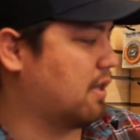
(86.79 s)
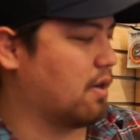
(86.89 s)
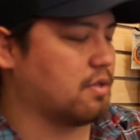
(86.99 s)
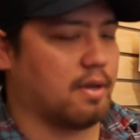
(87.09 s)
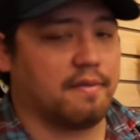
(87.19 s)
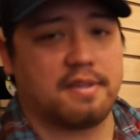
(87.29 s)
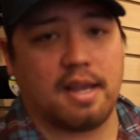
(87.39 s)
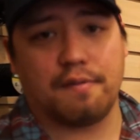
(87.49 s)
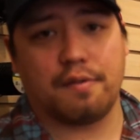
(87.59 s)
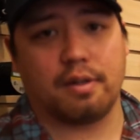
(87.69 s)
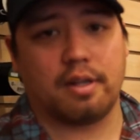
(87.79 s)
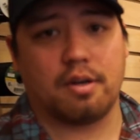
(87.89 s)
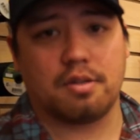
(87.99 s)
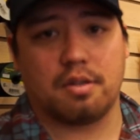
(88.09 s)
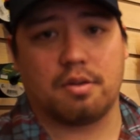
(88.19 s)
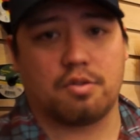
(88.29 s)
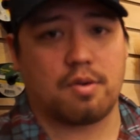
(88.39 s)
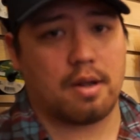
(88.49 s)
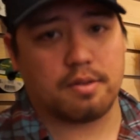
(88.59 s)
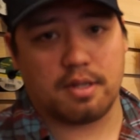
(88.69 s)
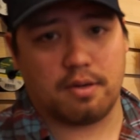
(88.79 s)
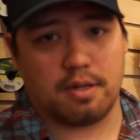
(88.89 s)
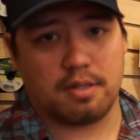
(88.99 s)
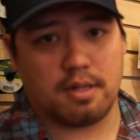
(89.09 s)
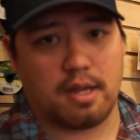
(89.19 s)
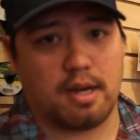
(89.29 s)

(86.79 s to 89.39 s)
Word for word: They also have 10 foot leaders in their Trout series